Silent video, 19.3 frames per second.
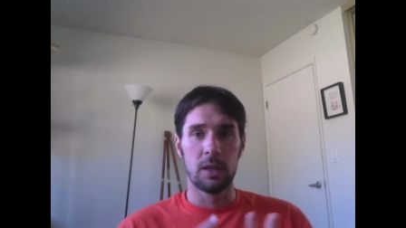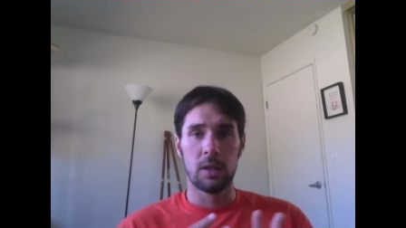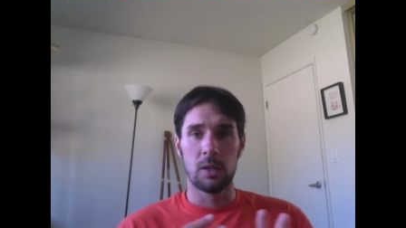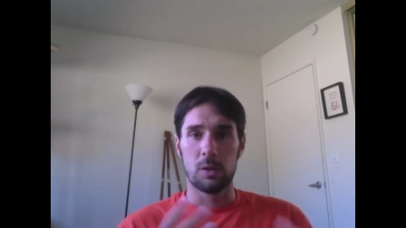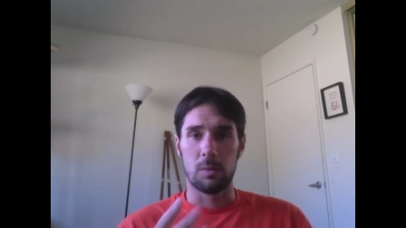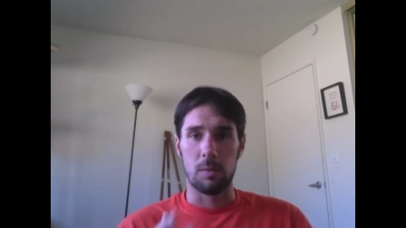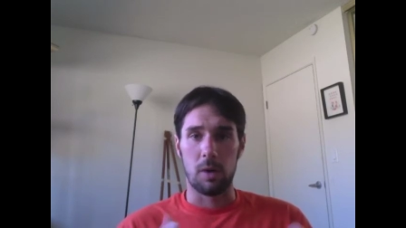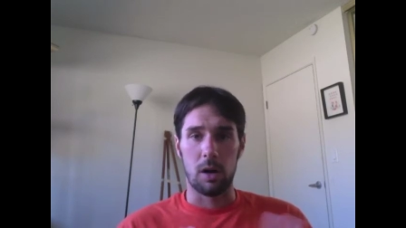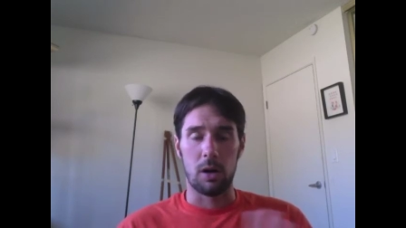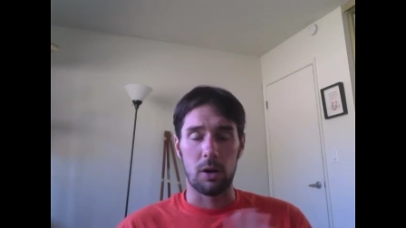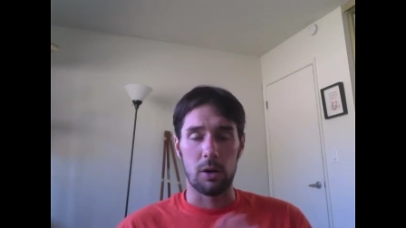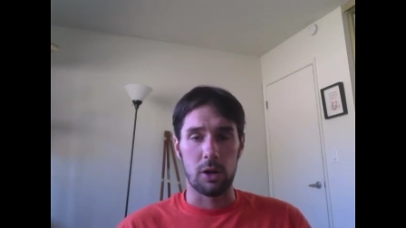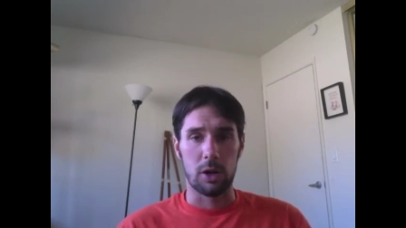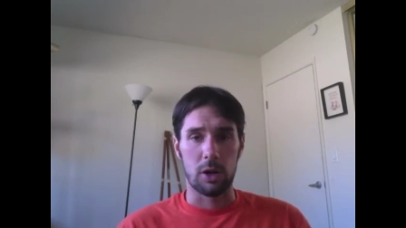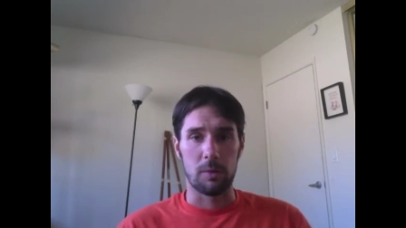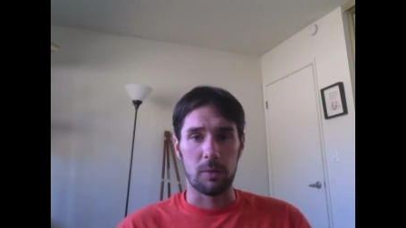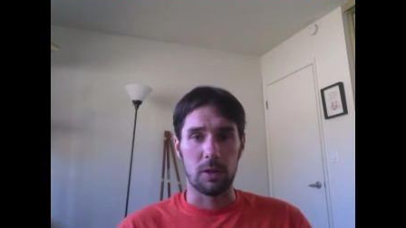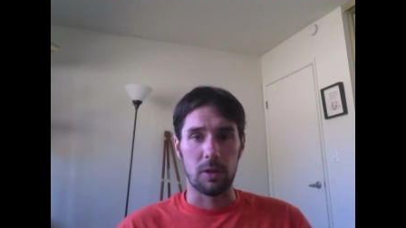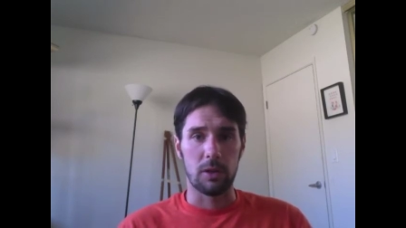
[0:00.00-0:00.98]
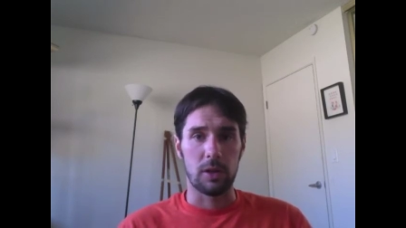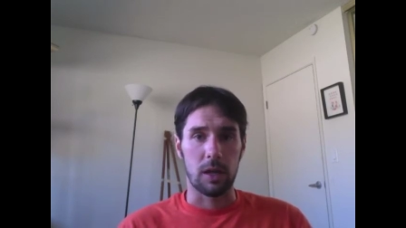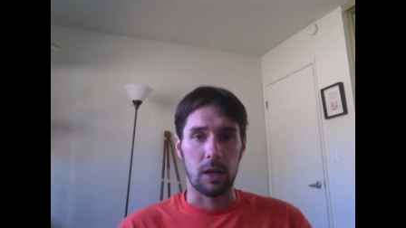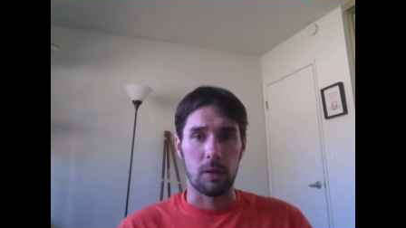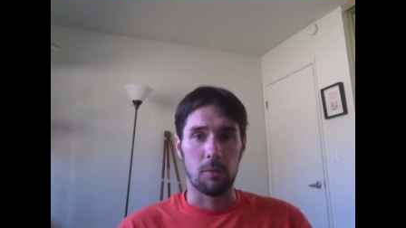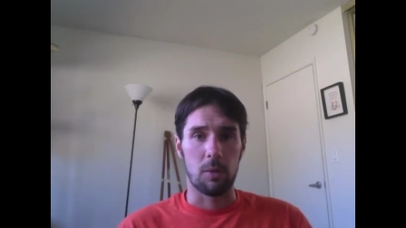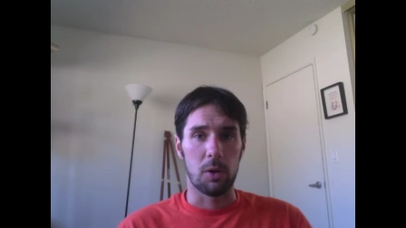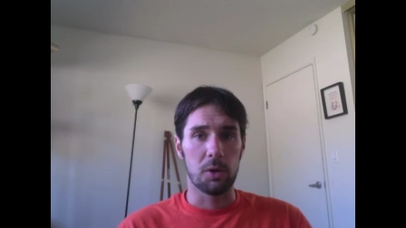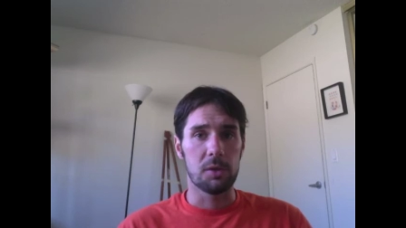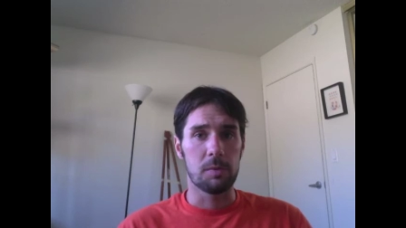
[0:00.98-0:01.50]
Tomorrow you're going to be looking
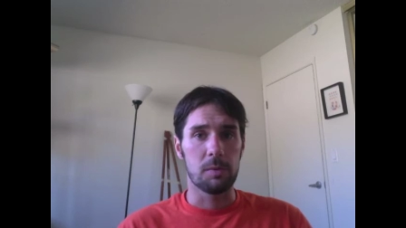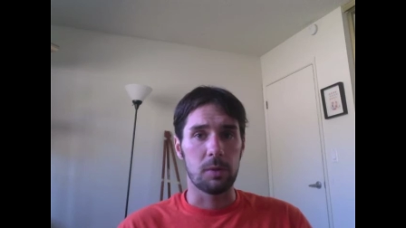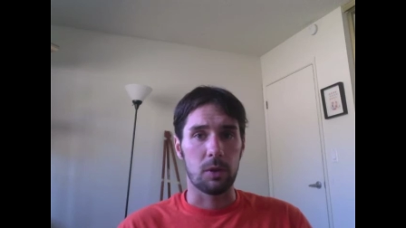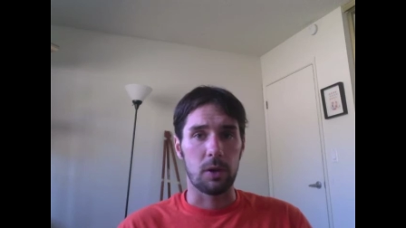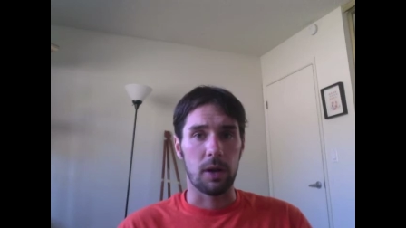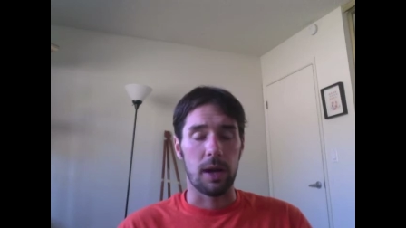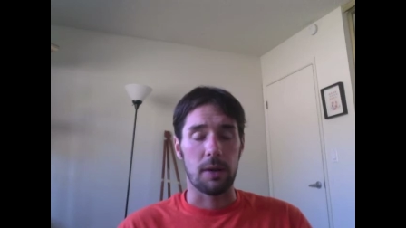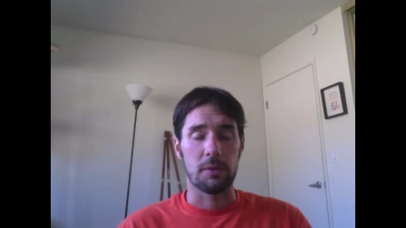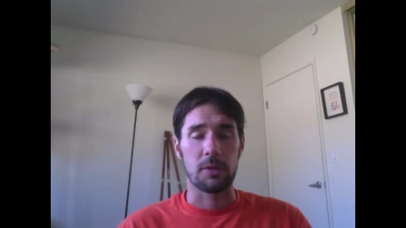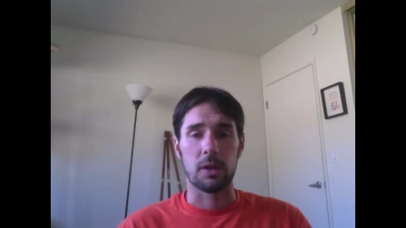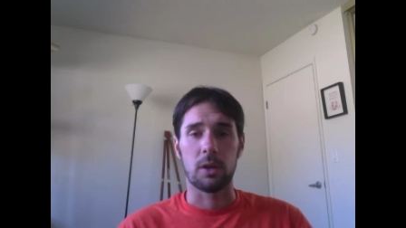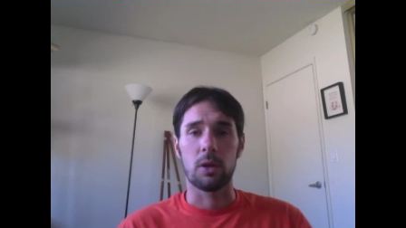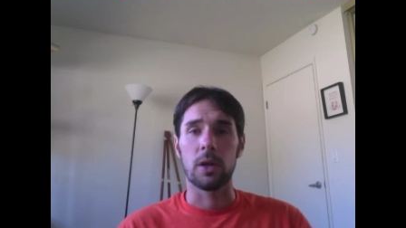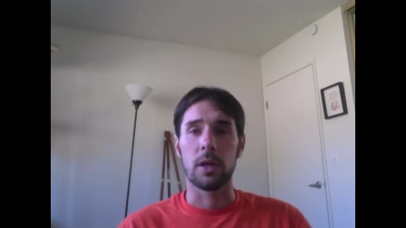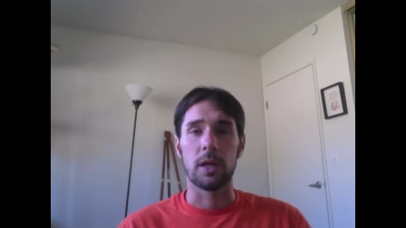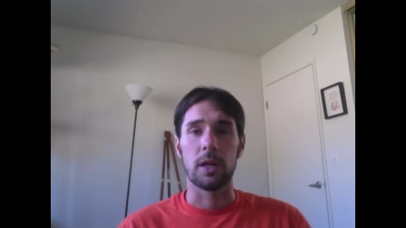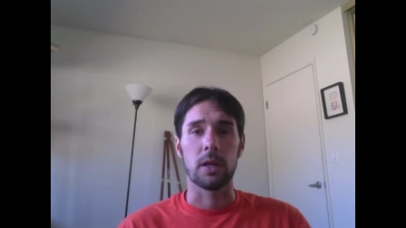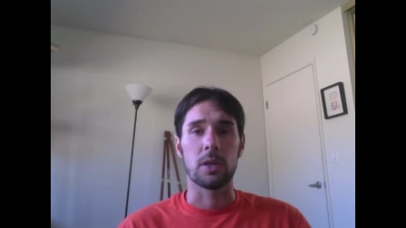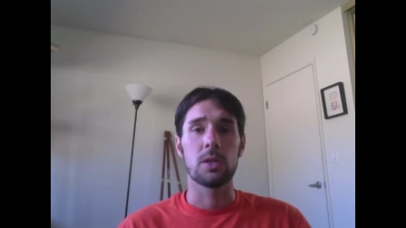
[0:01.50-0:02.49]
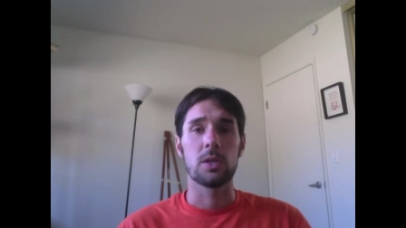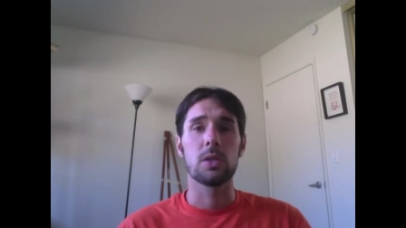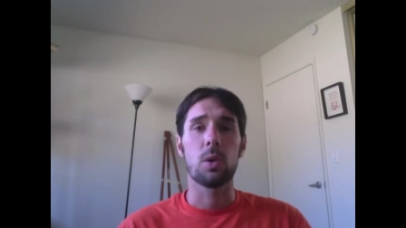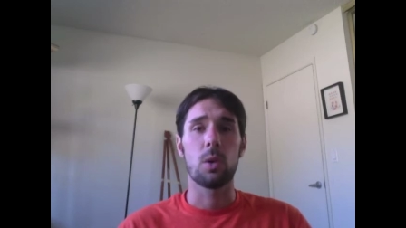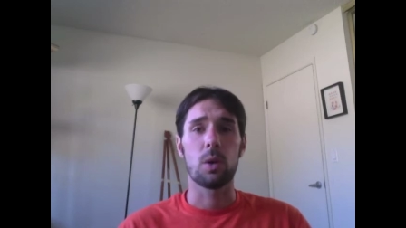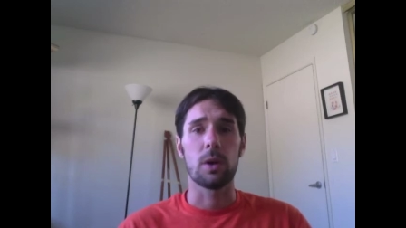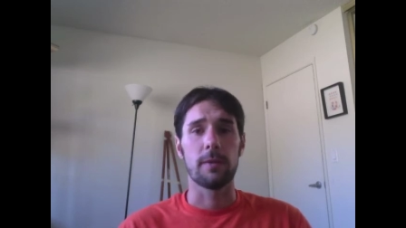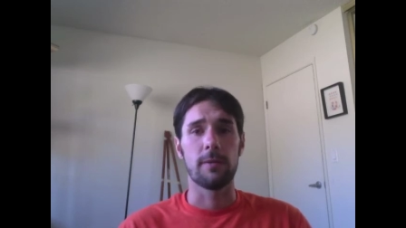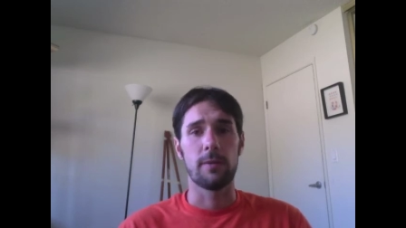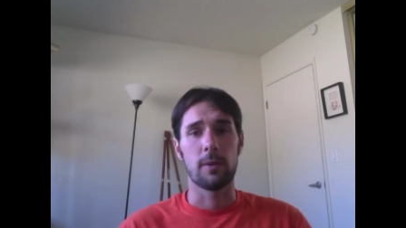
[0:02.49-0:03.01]
at multiple graphs and creating a
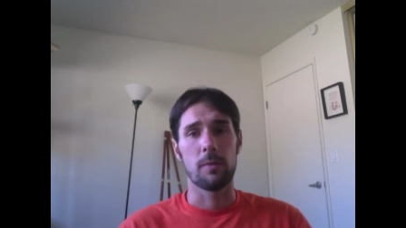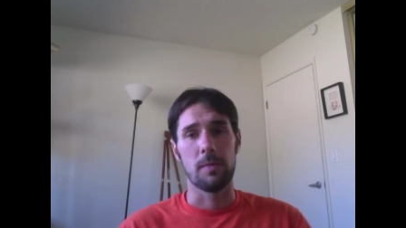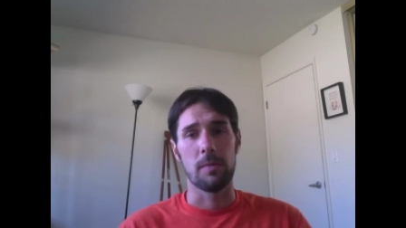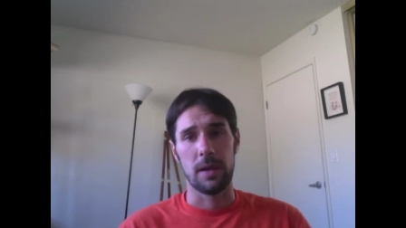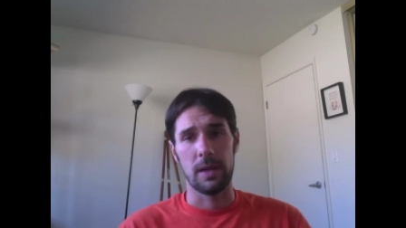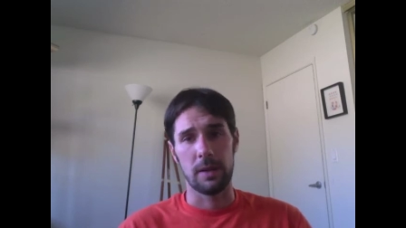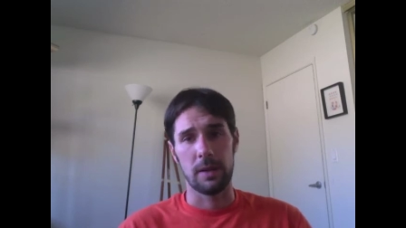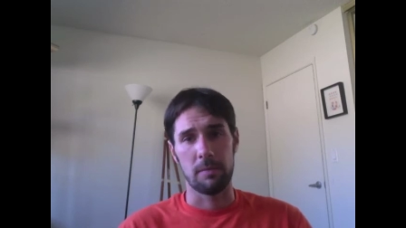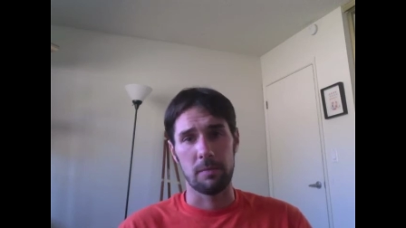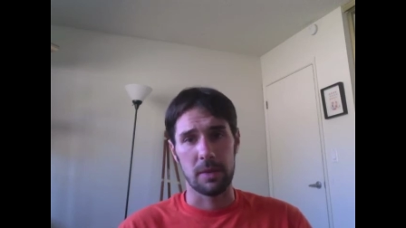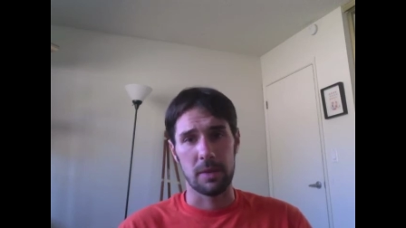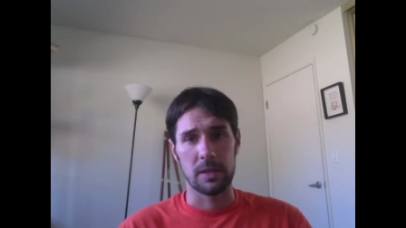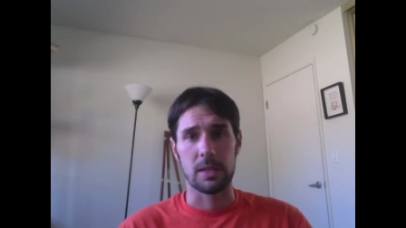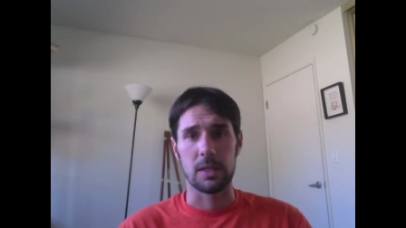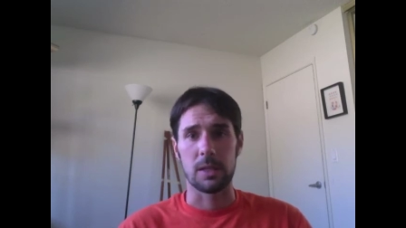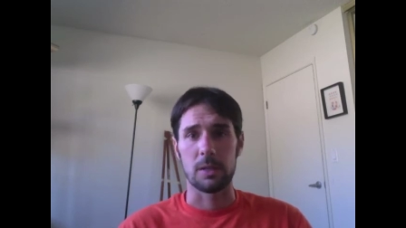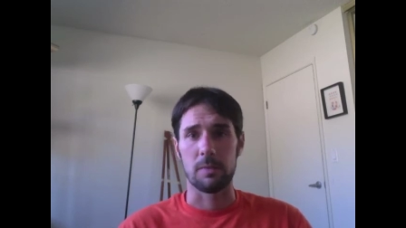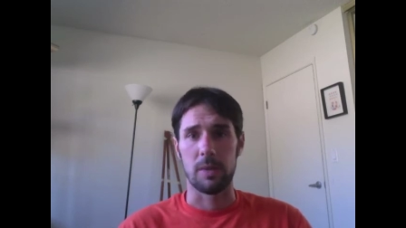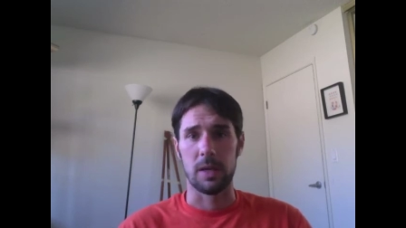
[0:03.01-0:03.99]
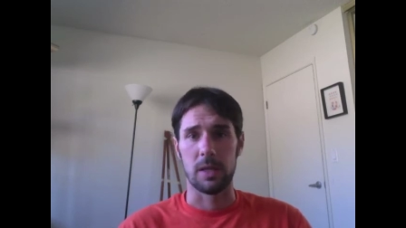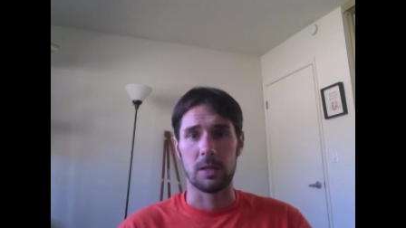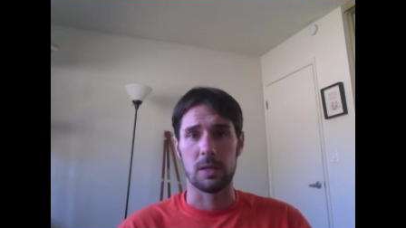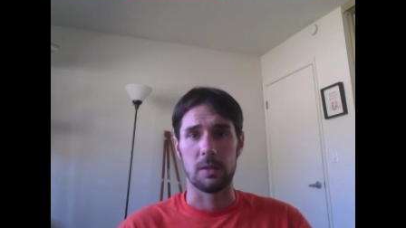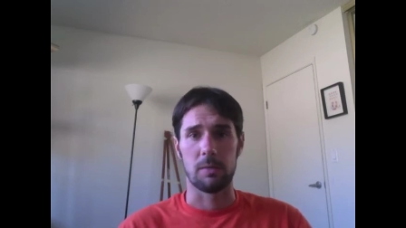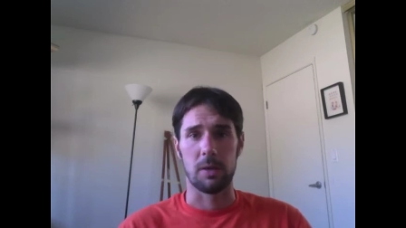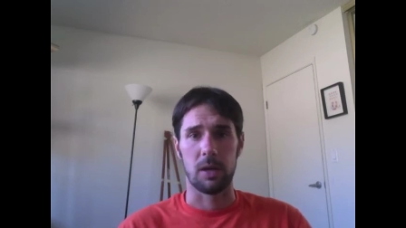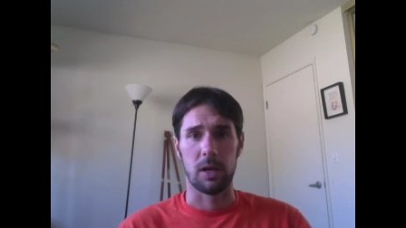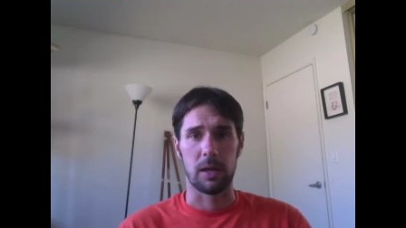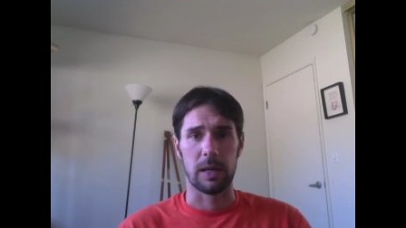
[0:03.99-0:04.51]
story for a made-up business based
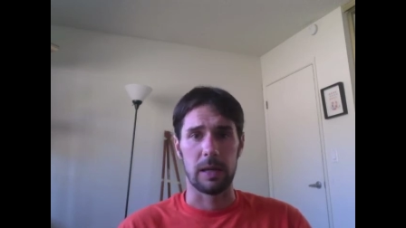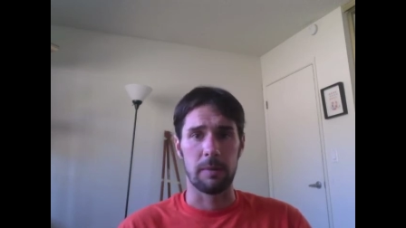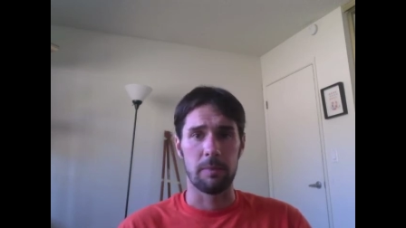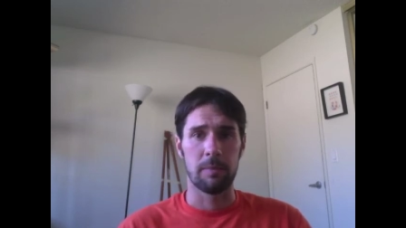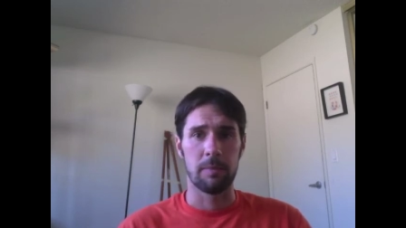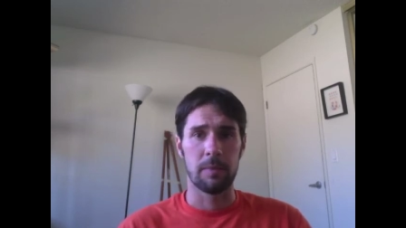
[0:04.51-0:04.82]
upon it.